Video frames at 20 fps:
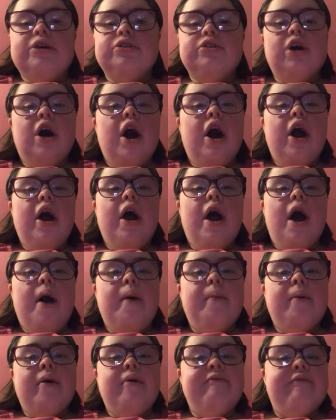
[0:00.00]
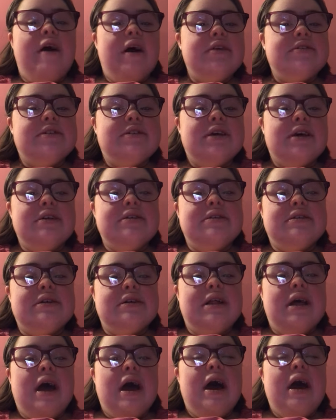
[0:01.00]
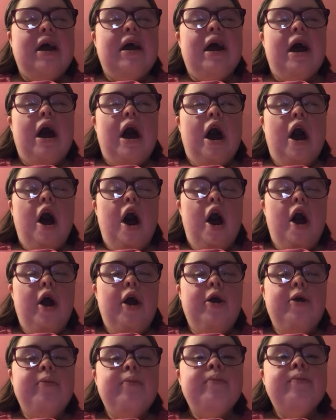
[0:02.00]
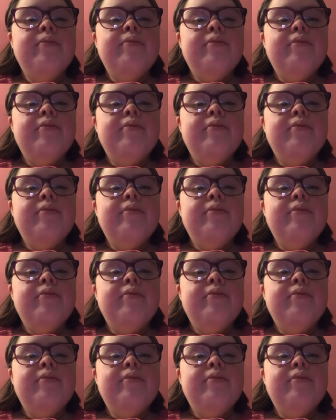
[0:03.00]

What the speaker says: night, I've been resting today at home.